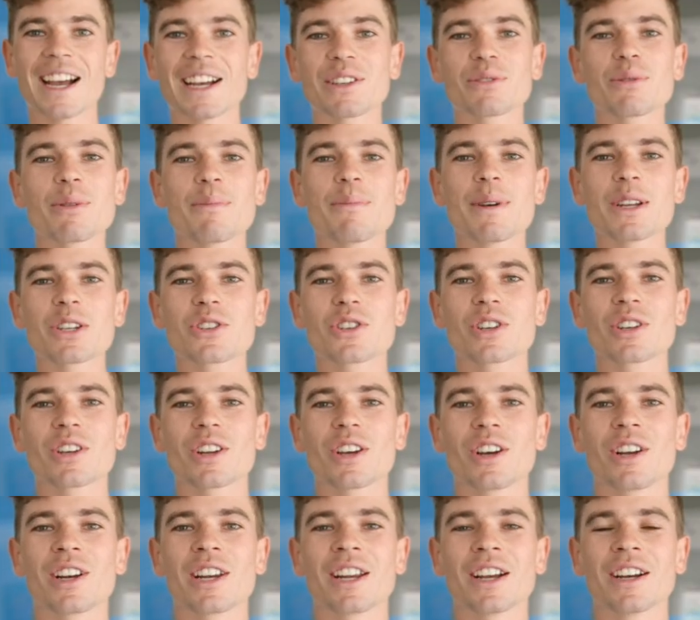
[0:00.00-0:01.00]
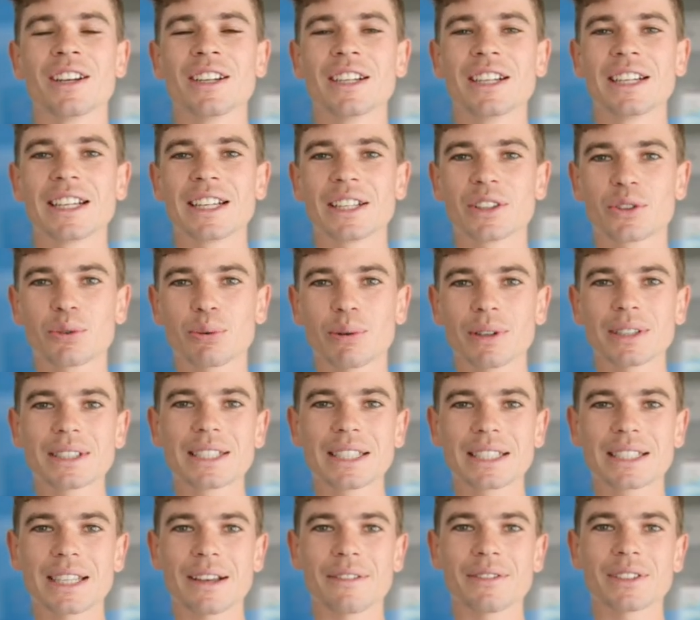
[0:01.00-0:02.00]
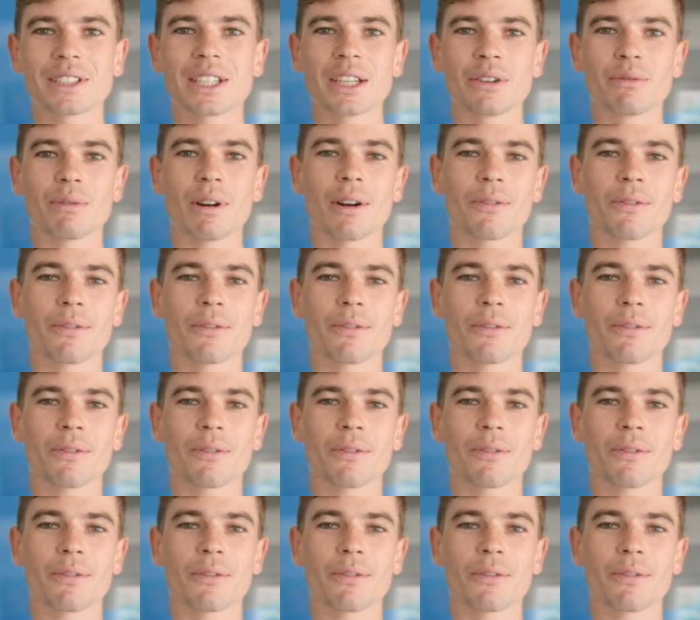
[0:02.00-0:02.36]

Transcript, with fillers: As we mentioned earlier, in 2017,